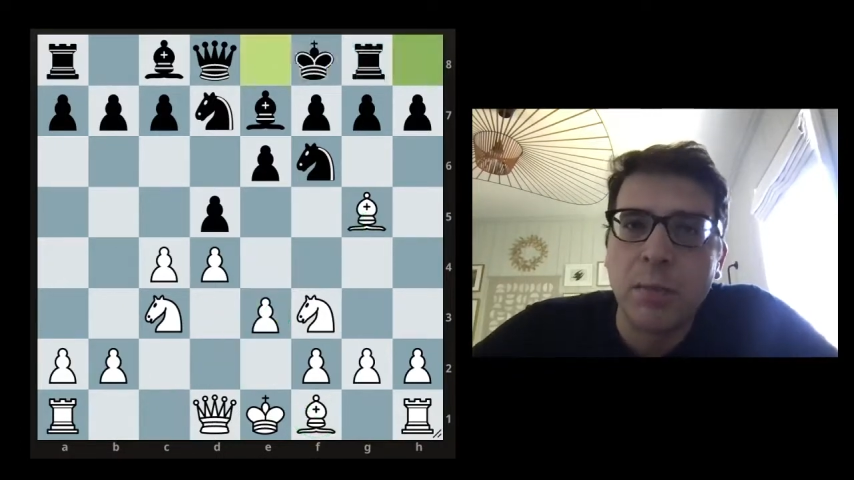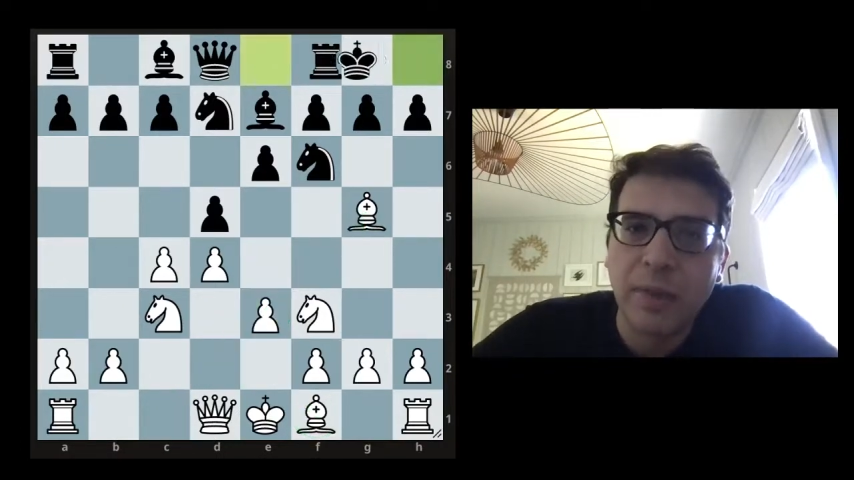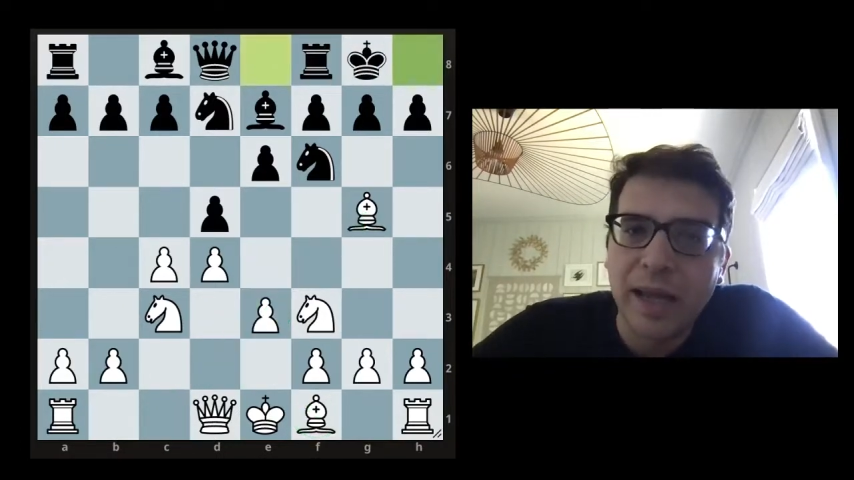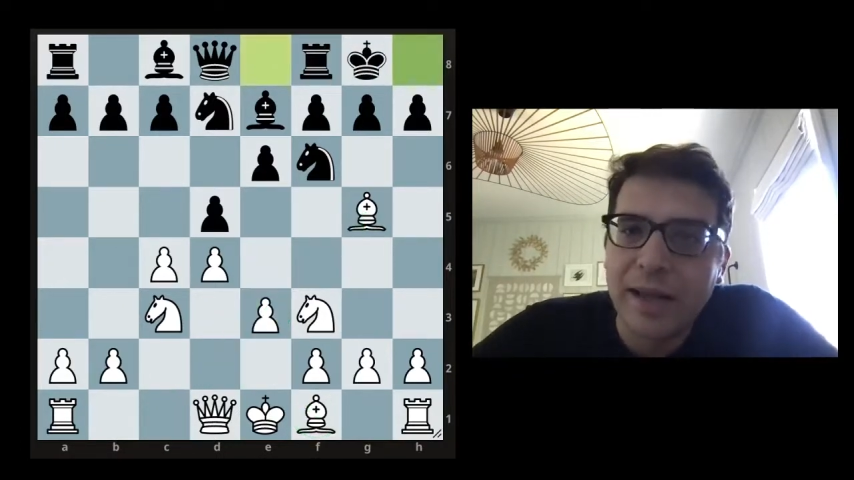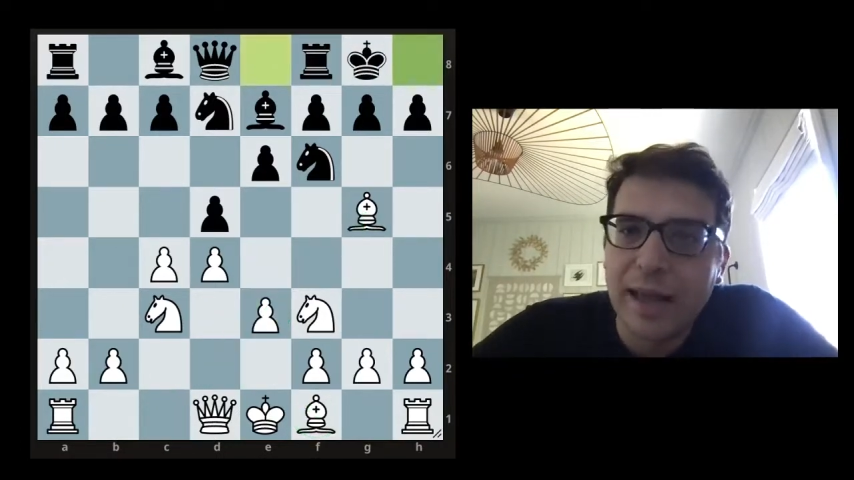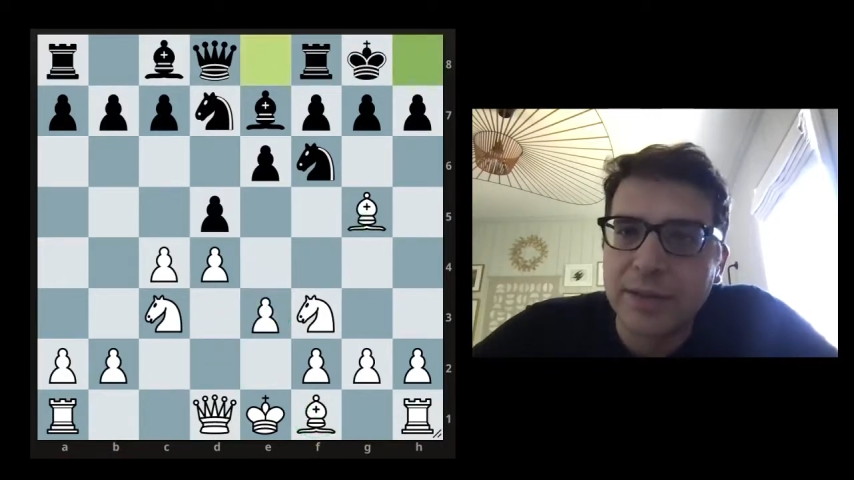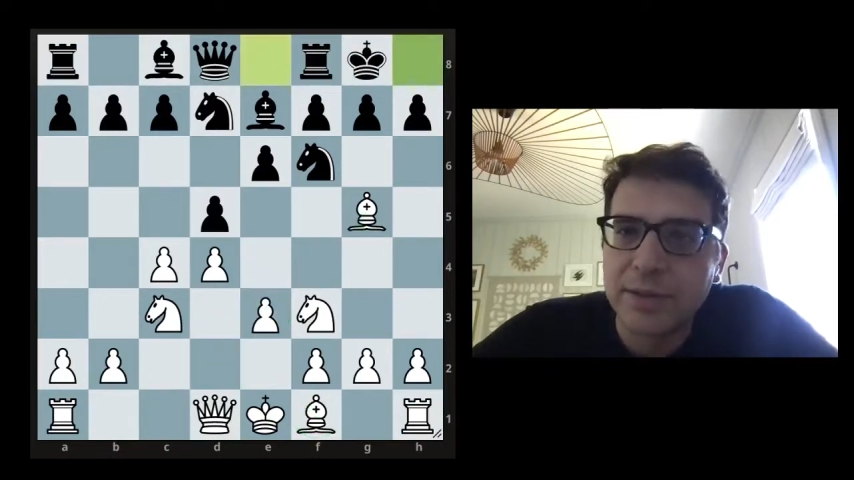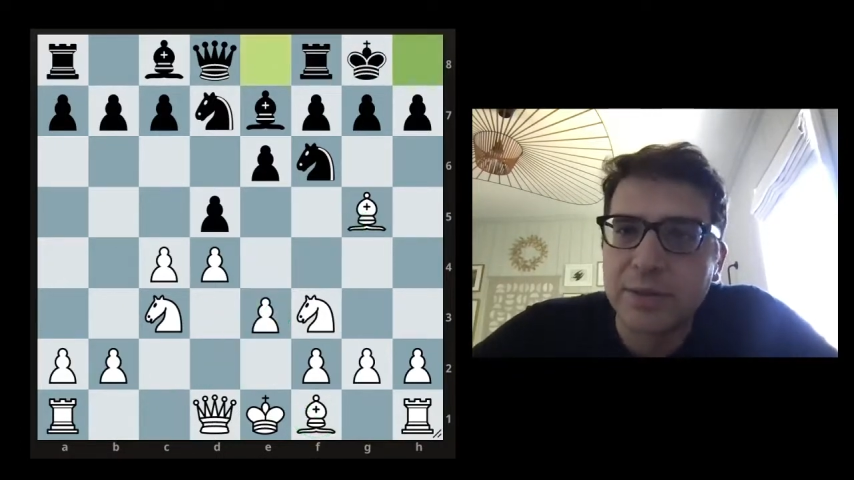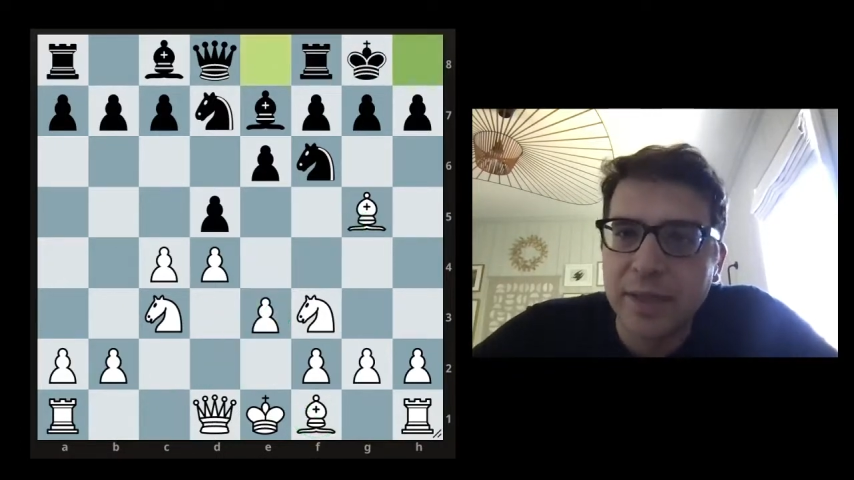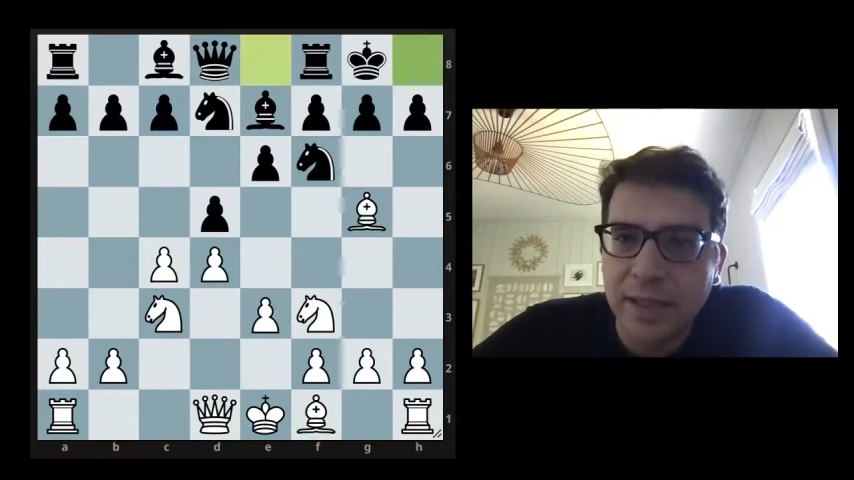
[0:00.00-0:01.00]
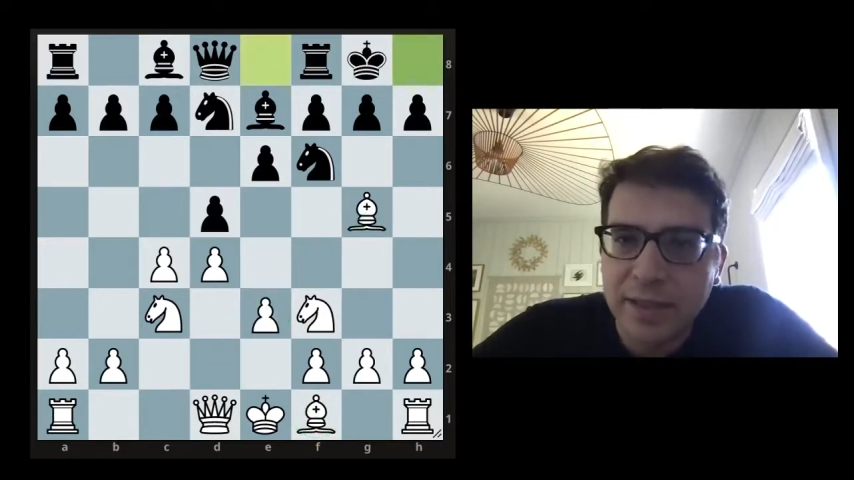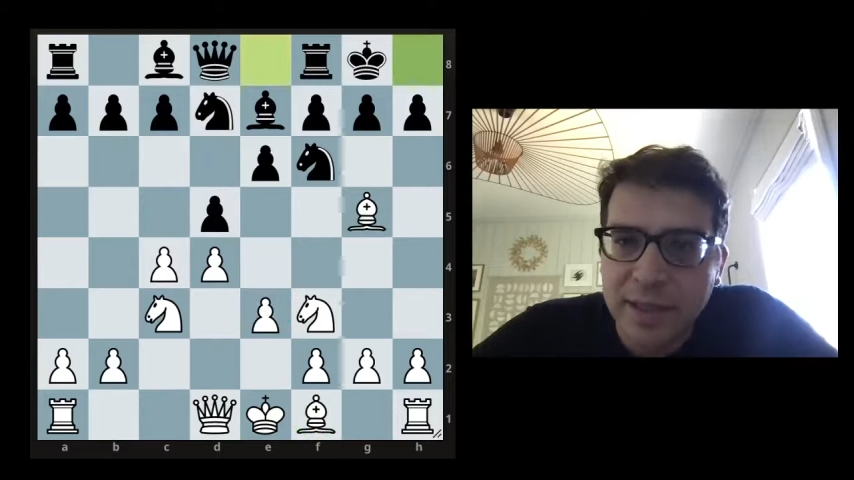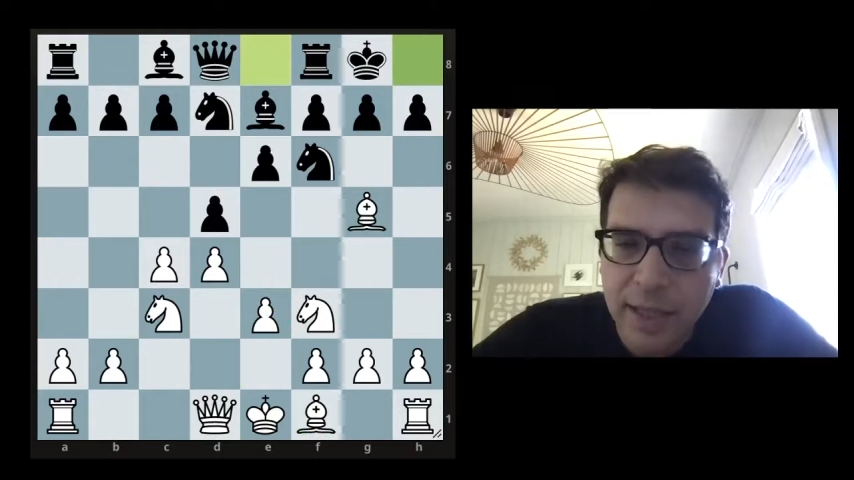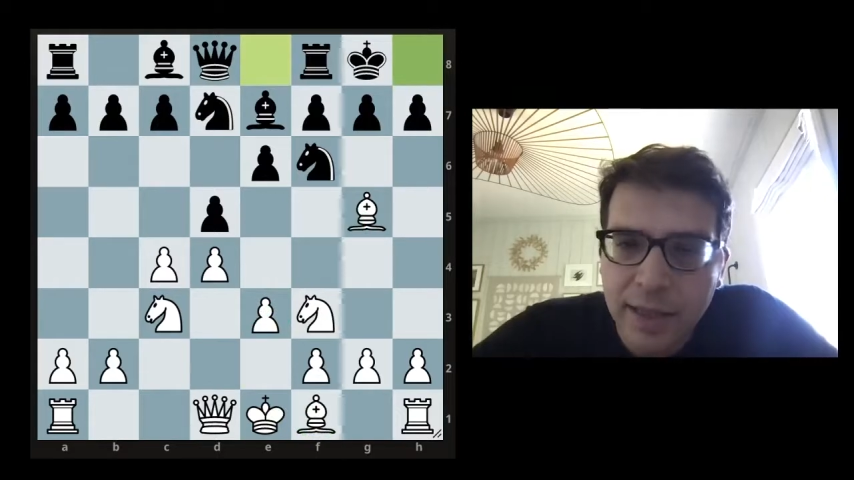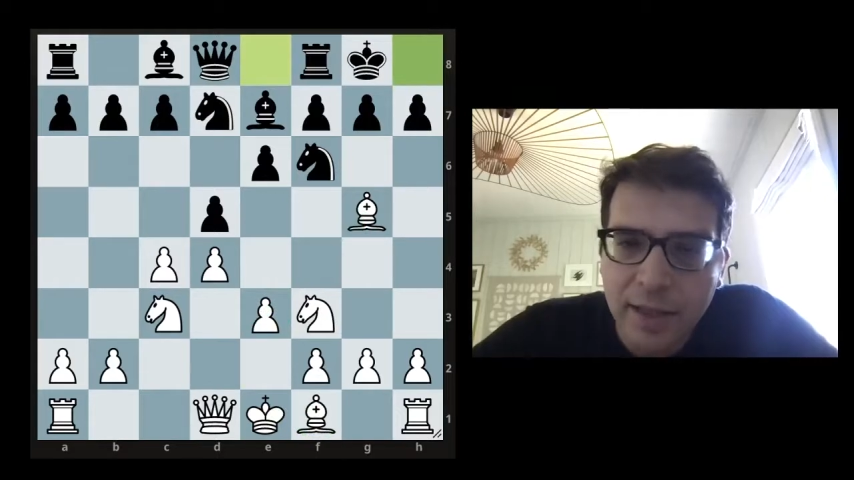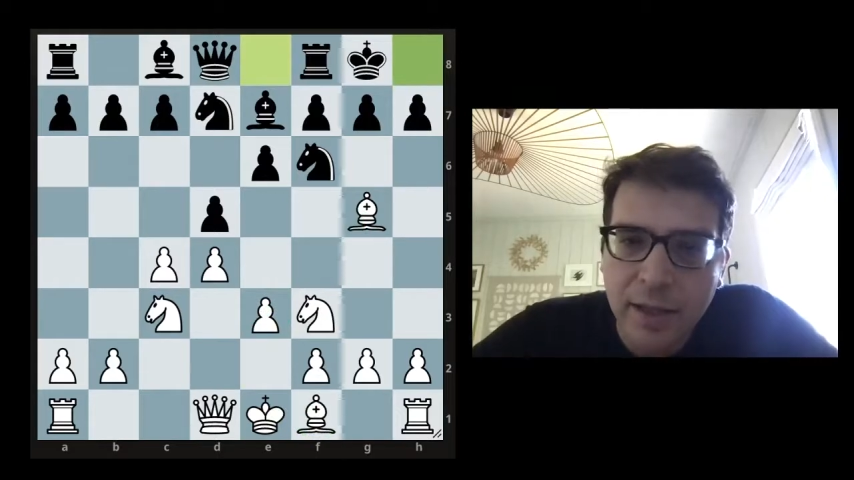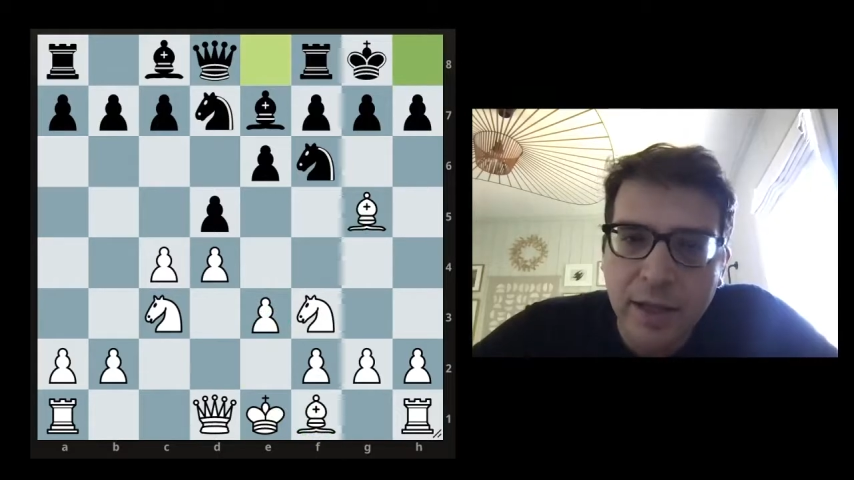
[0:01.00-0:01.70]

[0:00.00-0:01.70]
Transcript: Black castles kingside,